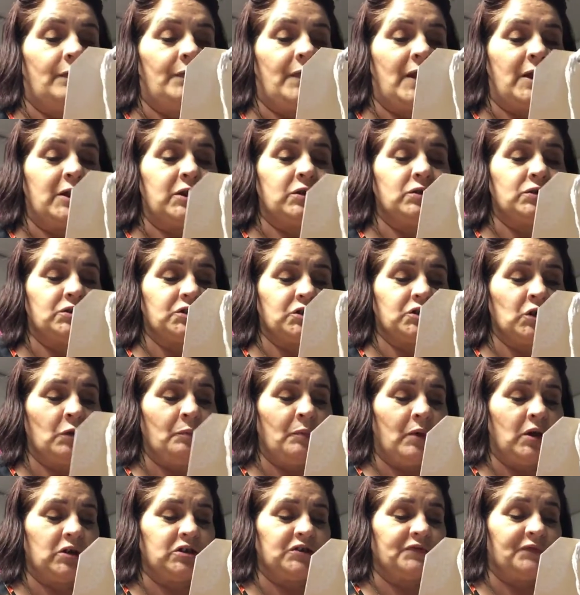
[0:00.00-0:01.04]
Thank you so
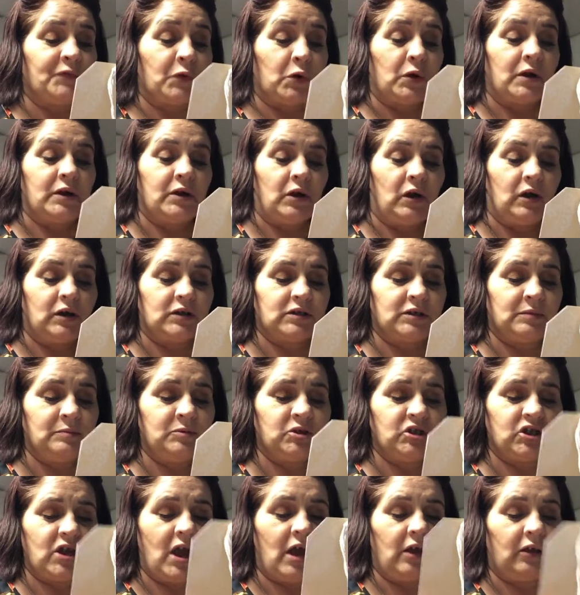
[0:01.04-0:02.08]
much for an awesome
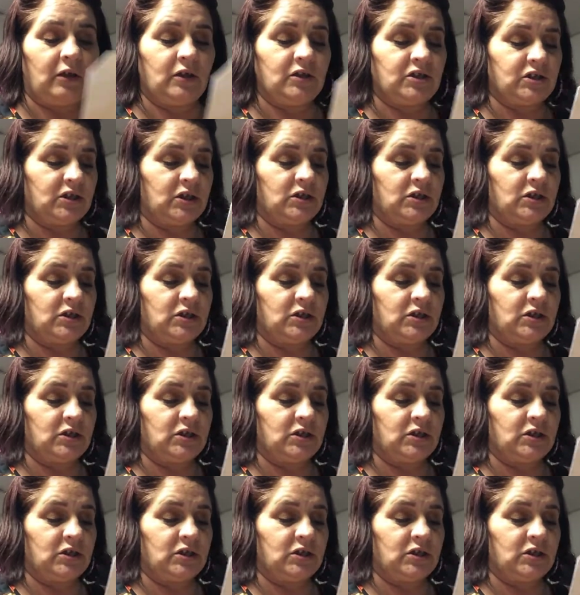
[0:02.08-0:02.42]
challenge.